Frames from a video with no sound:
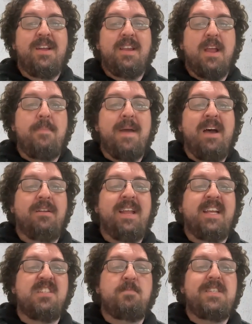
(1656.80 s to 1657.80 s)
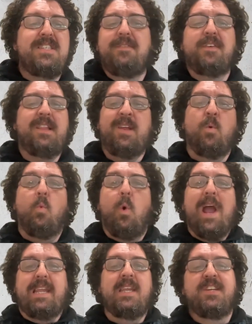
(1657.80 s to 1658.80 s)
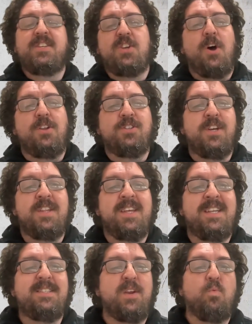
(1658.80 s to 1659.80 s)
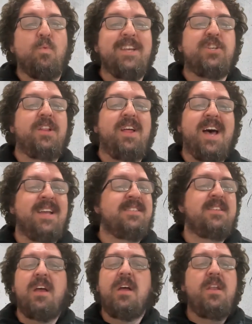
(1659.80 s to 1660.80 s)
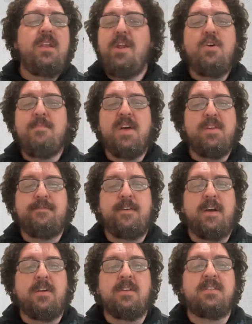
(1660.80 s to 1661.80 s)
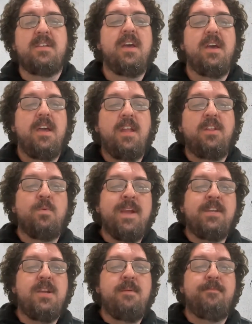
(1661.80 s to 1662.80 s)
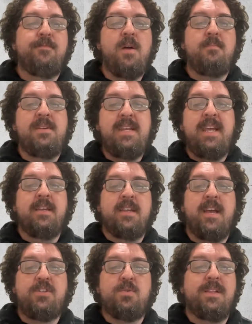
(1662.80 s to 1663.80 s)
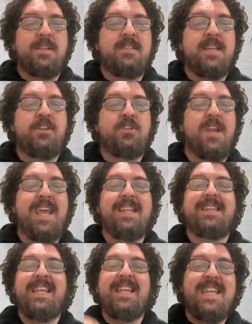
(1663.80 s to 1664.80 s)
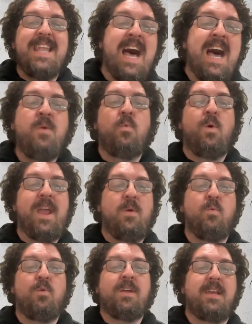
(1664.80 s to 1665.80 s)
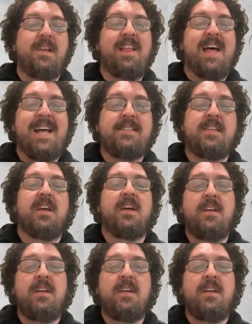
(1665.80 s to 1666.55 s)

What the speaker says: about like specifically white nostalgia that's like racialized. No, motherfuckers. In the region I'm from, deindustrialization hit the non-white working class